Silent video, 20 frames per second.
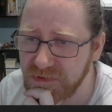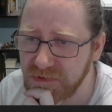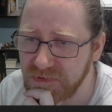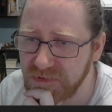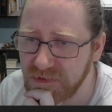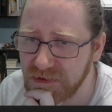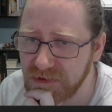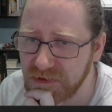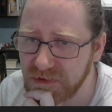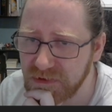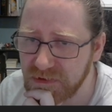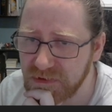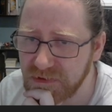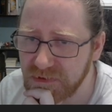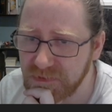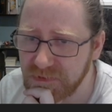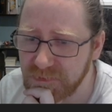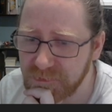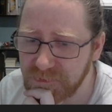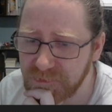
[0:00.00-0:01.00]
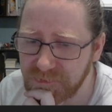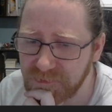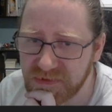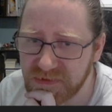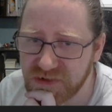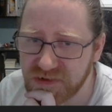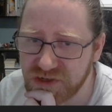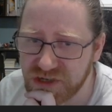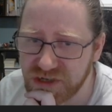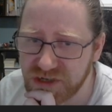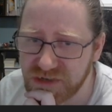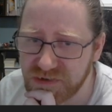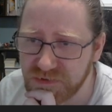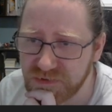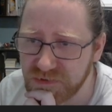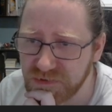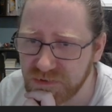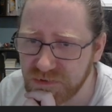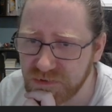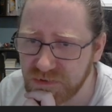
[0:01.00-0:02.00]
The
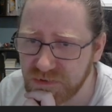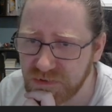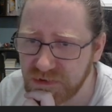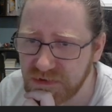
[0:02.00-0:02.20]
Geodude.